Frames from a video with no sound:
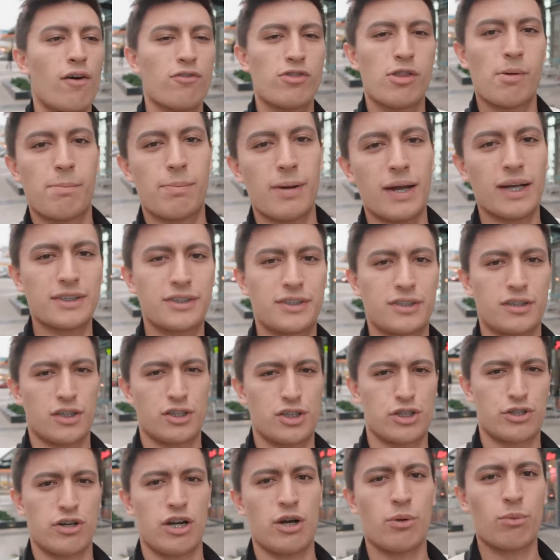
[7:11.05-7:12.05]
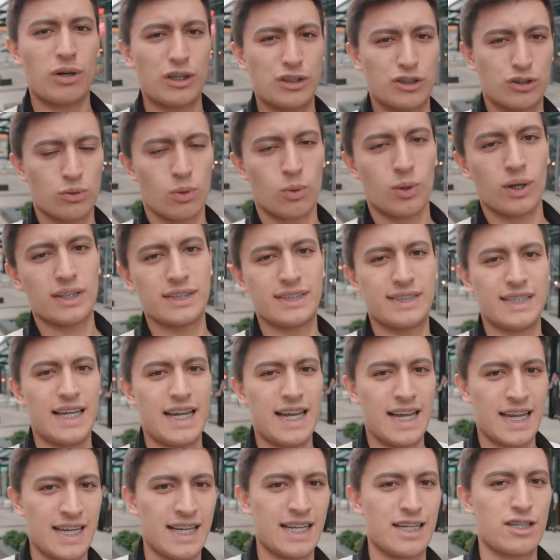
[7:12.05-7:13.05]
of the best streetwear stores
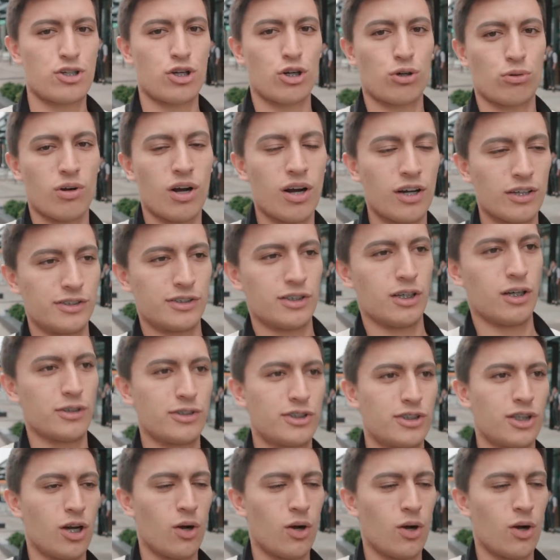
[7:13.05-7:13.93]
in Toronto.